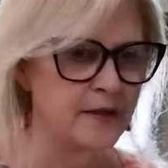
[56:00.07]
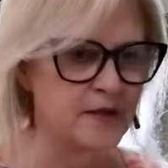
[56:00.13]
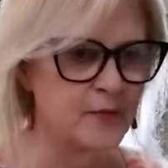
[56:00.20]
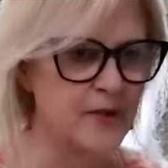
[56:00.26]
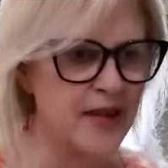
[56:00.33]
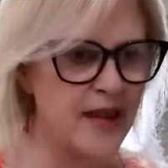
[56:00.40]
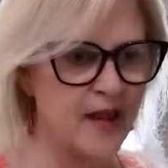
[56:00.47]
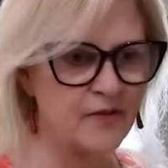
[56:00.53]
Do
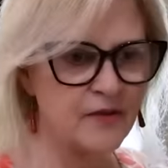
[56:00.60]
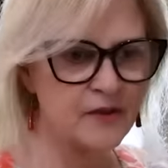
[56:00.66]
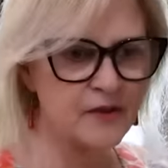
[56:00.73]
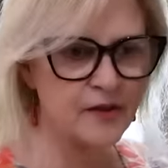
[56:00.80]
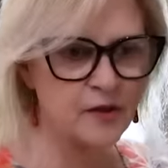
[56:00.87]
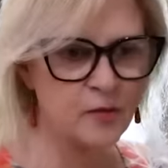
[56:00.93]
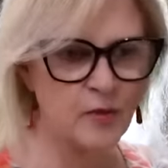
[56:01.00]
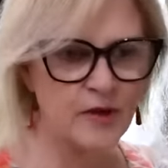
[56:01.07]
we have a
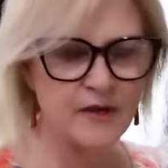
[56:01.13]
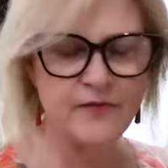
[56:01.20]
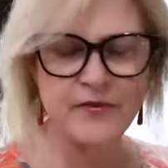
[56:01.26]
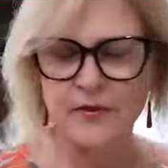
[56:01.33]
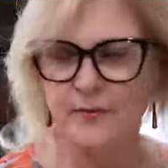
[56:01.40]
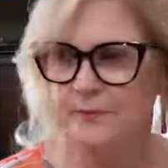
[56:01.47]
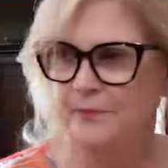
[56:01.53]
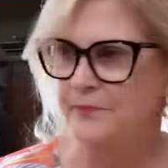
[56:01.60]
little one of
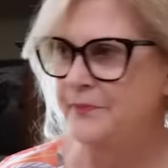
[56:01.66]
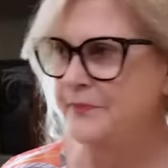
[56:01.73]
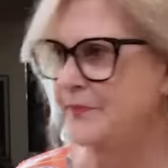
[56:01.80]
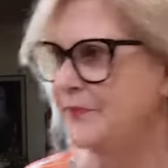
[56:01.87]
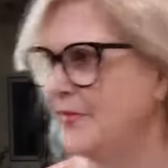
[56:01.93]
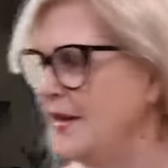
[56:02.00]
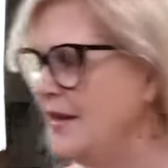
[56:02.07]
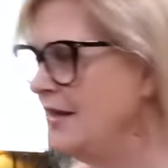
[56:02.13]
them?
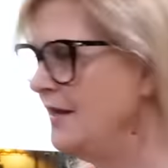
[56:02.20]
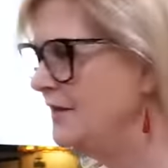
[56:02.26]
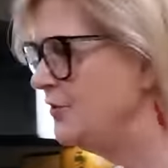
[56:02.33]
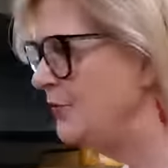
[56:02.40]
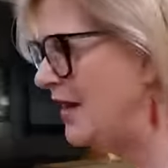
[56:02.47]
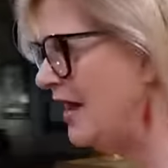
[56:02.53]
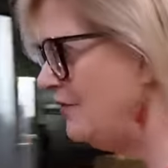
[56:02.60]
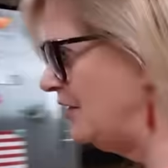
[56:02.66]

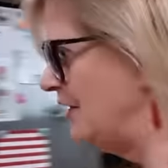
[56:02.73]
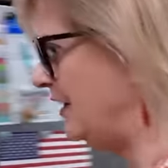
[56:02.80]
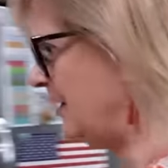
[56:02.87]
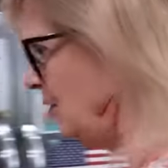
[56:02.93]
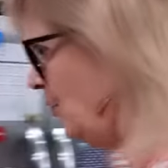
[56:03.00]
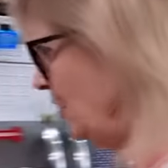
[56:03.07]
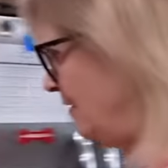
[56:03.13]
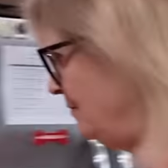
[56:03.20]
Do we have a
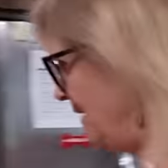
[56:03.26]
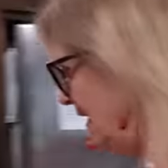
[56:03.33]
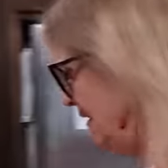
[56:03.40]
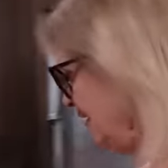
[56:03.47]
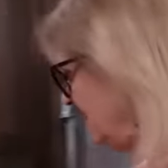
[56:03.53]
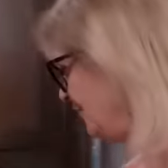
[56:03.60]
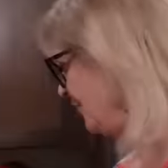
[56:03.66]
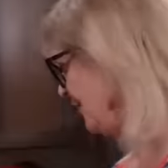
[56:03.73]
little one of my little